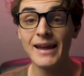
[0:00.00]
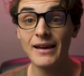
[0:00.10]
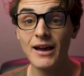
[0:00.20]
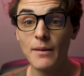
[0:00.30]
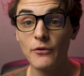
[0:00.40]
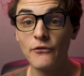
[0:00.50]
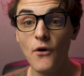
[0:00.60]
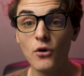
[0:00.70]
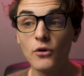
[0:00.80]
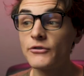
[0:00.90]
take a couple
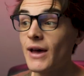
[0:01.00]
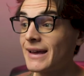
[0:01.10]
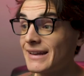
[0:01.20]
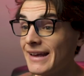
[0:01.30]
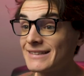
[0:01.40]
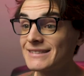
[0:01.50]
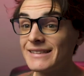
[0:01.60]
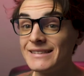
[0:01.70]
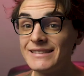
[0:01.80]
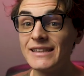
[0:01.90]
photos, I can
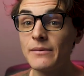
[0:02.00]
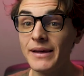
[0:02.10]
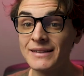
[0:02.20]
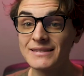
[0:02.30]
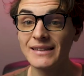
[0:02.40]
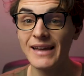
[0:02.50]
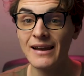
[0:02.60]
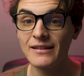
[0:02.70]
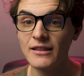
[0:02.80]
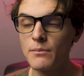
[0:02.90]
instantly see them, instantly
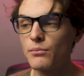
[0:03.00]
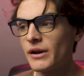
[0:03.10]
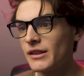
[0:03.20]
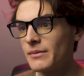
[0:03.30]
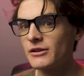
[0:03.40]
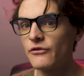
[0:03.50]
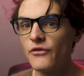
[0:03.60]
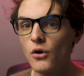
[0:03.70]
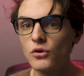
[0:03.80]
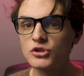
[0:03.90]
edit them, bring them into
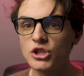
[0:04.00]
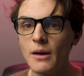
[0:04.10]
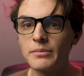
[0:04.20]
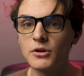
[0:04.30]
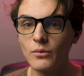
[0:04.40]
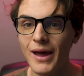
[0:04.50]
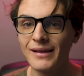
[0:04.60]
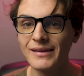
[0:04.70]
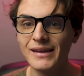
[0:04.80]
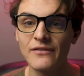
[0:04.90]
Photoshop
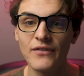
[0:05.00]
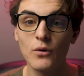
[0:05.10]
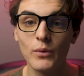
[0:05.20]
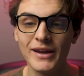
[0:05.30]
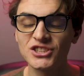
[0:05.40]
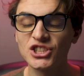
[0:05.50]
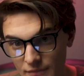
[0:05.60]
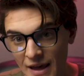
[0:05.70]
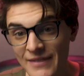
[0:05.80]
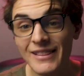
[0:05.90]
directly if I wish.
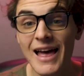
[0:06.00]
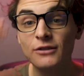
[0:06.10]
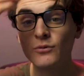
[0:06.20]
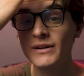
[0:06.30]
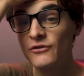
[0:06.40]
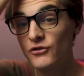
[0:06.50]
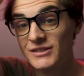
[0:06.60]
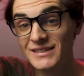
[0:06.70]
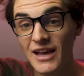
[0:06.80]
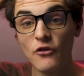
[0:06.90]
And the last one is for
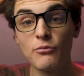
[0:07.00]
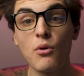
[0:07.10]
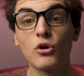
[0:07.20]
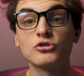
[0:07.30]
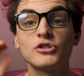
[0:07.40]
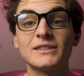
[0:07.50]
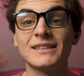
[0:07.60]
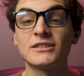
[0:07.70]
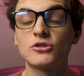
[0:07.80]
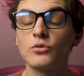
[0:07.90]
self-portraits.
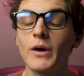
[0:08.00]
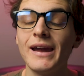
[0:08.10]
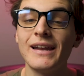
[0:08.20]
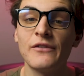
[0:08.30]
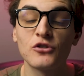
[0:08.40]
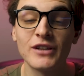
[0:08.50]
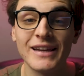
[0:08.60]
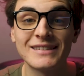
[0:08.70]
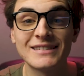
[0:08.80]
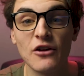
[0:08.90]
It's great if you're
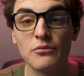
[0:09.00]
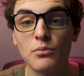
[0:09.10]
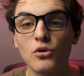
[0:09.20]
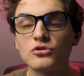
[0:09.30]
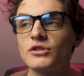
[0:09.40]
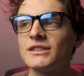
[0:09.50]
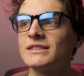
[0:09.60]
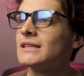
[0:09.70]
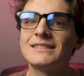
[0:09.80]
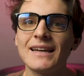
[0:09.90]
taking
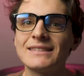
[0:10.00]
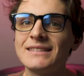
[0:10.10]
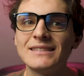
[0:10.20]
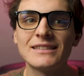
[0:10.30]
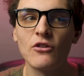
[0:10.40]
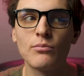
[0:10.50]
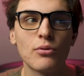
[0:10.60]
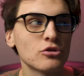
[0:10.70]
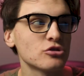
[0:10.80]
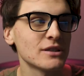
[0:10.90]
self-portraits, sexy
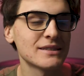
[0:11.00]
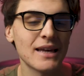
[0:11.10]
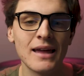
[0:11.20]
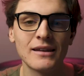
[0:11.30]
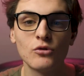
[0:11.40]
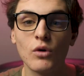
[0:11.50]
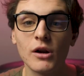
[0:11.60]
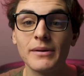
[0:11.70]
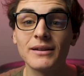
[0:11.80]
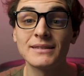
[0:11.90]
self-portraits, and you
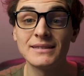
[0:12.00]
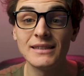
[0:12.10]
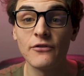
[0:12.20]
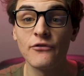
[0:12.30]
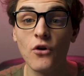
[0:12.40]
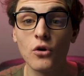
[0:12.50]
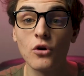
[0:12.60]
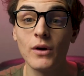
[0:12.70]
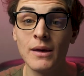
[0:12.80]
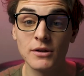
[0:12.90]
wanna be able to see the
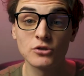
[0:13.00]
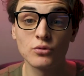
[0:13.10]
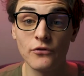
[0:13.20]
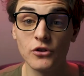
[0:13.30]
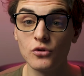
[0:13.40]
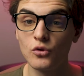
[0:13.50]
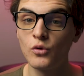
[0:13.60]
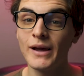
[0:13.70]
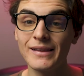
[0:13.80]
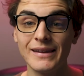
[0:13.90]
photo image review
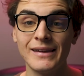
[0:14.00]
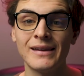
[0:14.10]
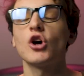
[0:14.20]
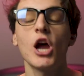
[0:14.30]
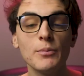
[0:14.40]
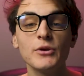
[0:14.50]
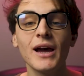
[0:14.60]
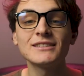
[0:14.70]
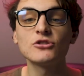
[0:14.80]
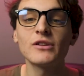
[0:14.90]
quickly. So I hope you
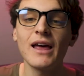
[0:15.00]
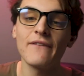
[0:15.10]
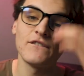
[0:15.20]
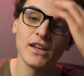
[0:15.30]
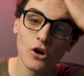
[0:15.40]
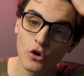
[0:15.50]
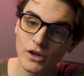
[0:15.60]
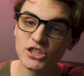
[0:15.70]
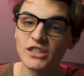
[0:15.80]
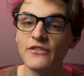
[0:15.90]
guys enjoyed that video.
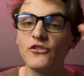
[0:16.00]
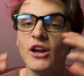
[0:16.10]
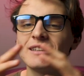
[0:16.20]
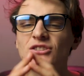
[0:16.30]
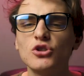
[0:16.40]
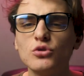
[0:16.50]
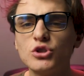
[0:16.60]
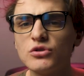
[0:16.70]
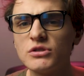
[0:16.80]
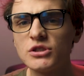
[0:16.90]
Question of the day for you guys, do you
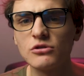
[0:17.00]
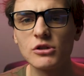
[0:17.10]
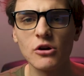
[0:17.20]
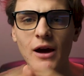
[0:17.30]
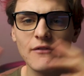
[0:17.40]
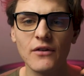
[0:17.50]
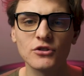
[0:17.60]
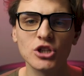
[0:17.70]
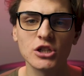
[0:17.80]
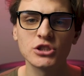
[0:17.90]
shoot studio? Have you
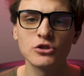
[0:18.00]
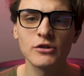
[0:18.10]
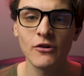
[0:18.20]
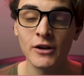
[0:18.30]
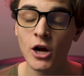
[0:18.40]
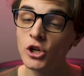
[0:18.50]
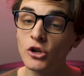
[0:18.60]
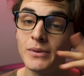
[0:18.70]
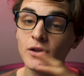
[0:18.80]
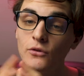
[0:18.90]
ever shot studio? And are you
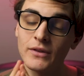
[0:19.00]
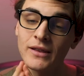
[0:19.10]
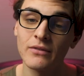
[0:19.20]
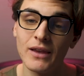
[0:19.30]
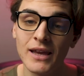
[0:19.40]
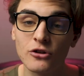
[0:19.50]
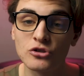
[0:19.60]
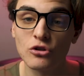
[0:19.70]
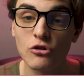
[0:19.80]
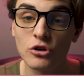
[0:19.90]
gonna be using this in your
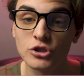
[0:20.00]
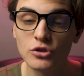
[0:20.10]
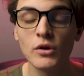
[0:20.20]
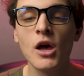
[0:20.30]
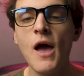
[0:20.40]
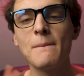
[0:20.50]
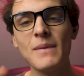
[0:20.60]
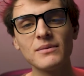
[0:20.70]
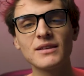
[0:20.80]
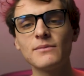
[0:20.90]
studio shoot?
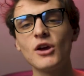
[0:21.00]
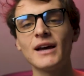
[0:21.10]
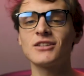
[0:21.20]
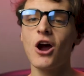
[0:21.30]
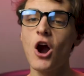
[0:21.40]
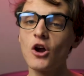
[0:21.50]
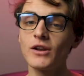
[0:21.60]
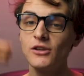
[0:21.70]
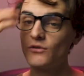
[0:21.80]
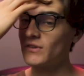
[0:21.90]
Maybe some of you guys
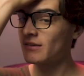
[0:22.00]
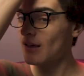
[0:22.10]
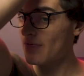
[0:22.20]
already use this,